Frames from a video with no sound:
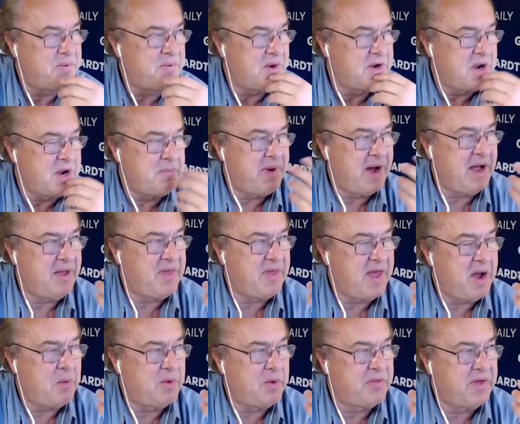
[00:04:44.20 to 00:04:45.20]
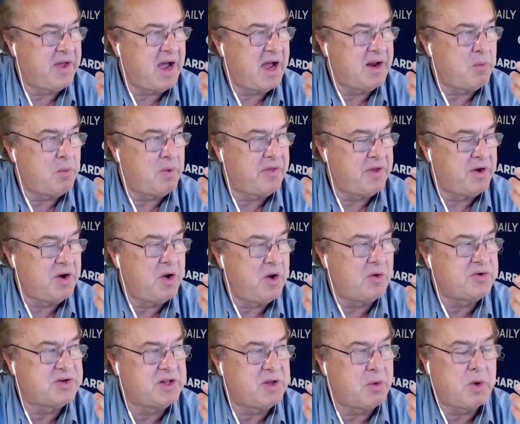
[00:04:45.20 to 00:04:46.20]
Combine that with the
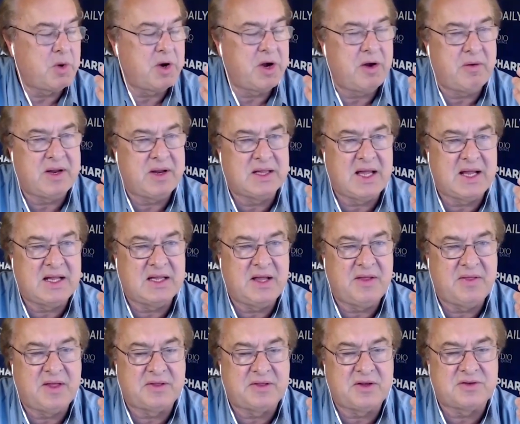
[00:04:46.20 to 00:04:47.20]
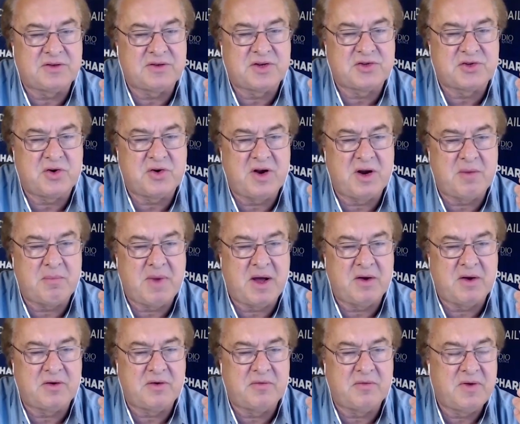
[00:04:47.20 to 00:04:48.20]
notion that we're hearing lately that there's a certain
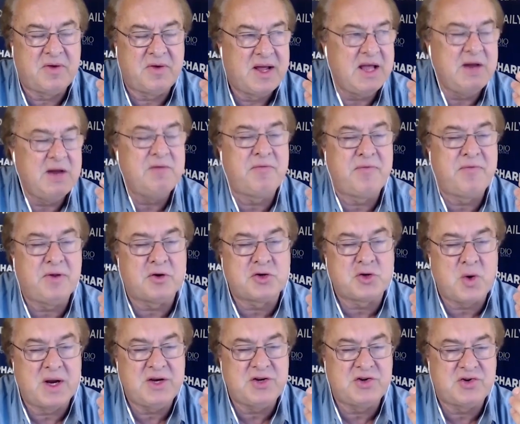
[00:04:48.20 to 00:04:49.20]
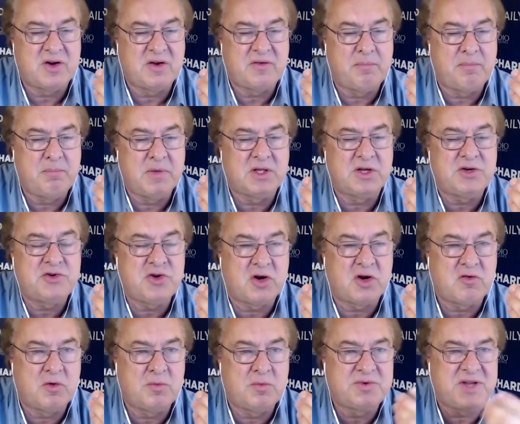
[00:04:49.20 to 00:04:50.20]
amount of infiltration of militia
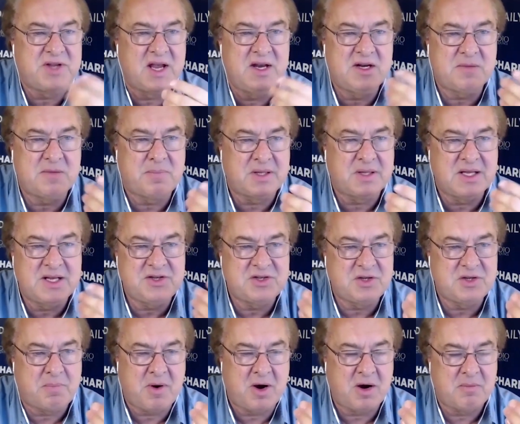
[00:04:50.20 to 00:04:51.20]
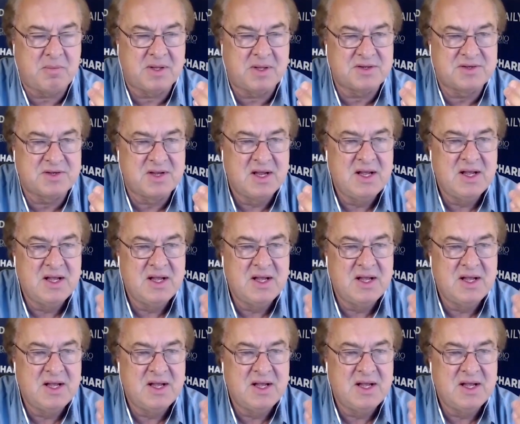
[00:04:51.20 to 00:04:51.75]
groups into police departments.